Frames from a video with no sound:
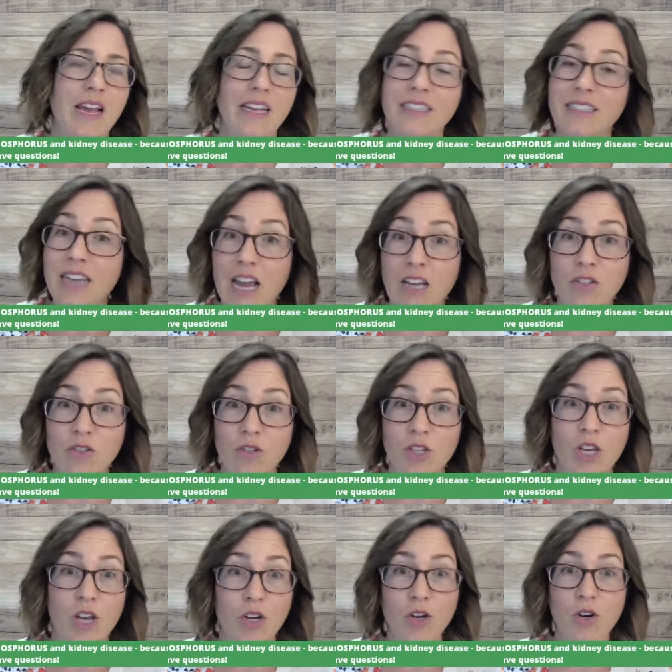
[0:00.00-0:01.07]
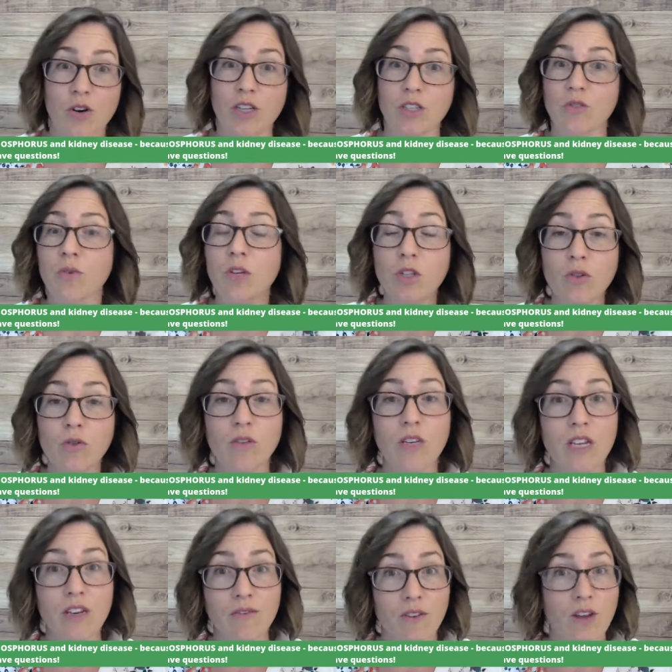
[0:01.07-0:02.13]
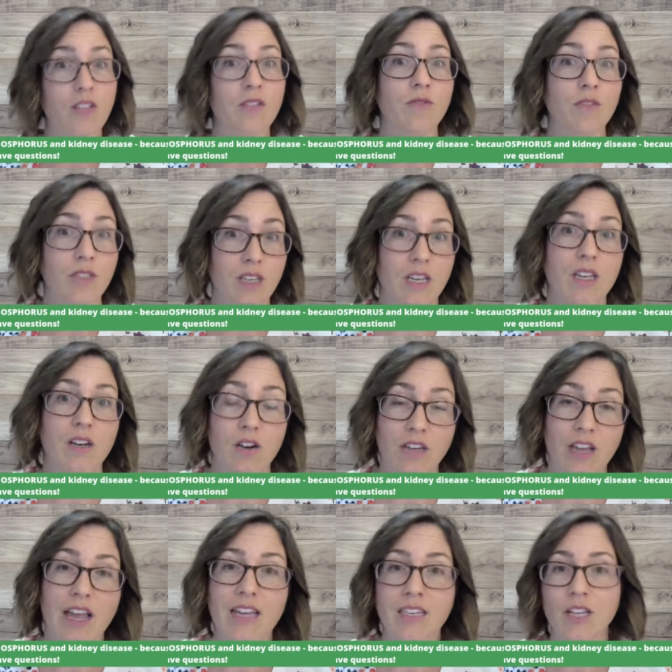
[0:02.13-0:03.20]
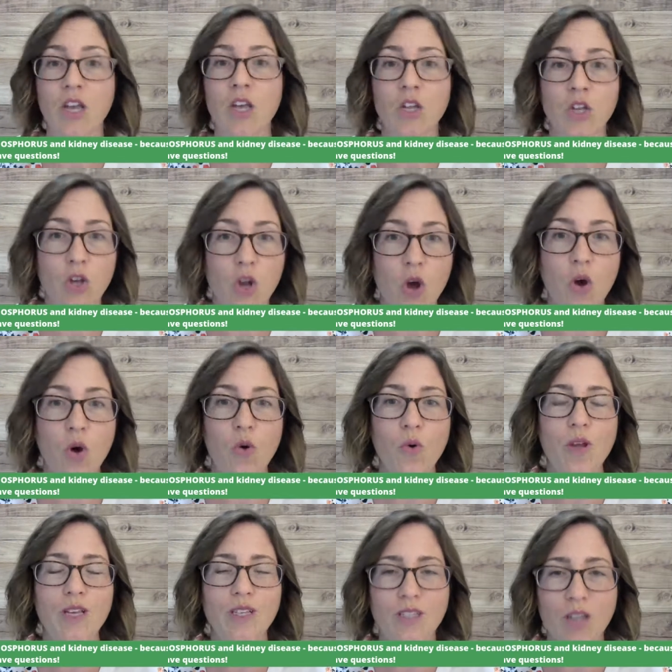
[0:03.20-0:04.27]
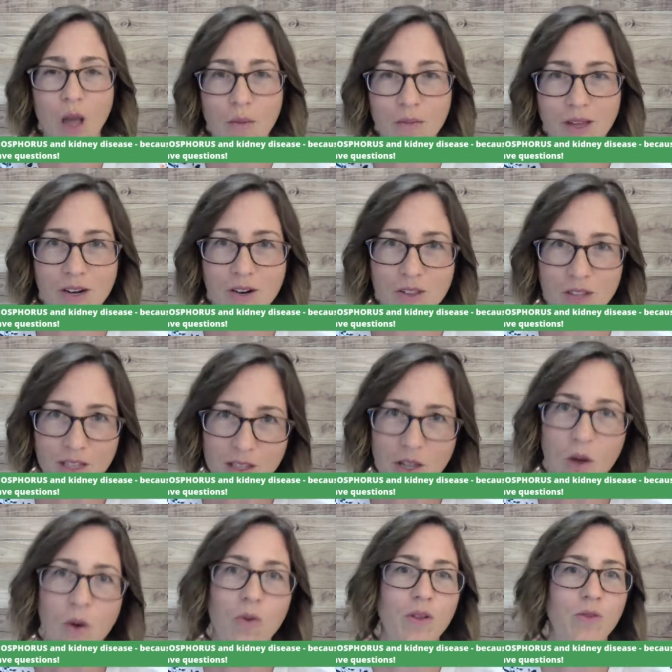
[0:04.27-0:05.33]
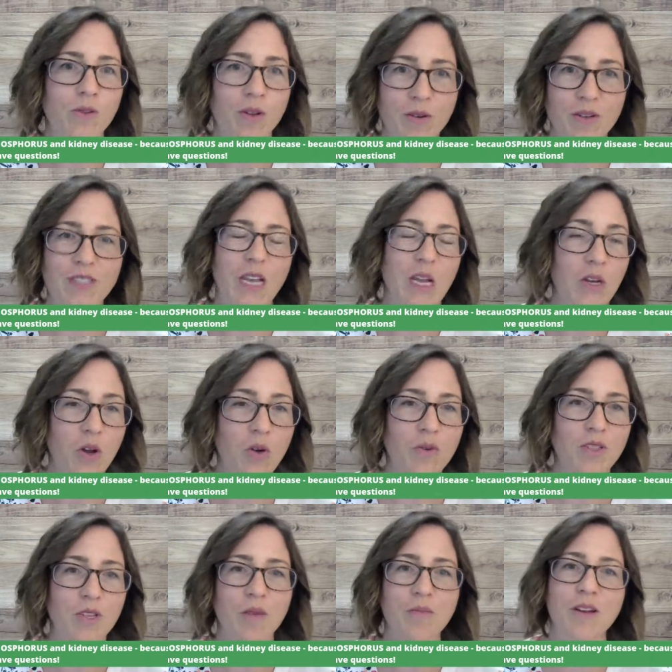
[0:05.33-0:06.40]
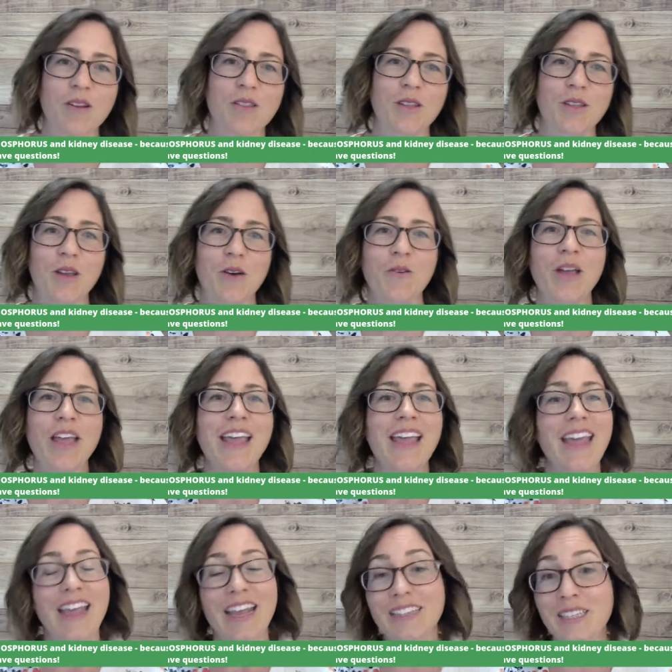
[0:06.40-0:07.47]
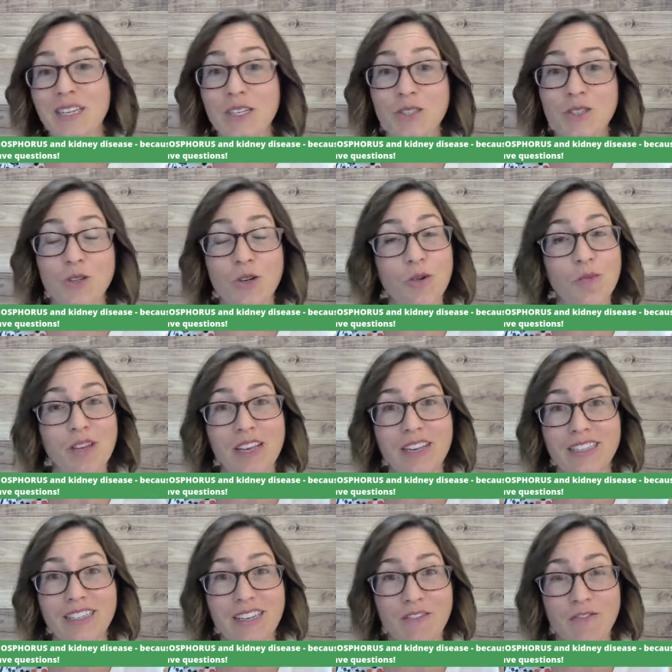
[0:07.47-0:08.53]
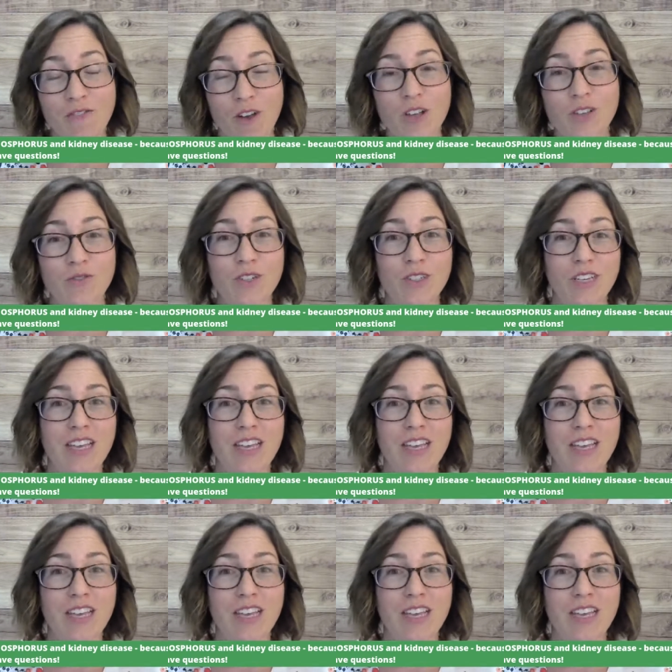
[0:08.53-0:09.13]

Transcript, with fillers: It's naturally occurring, so we do need phosphorus in our diet. No is not better than low. That's what I always say. No is not better than low. It's a concern because it phosphorus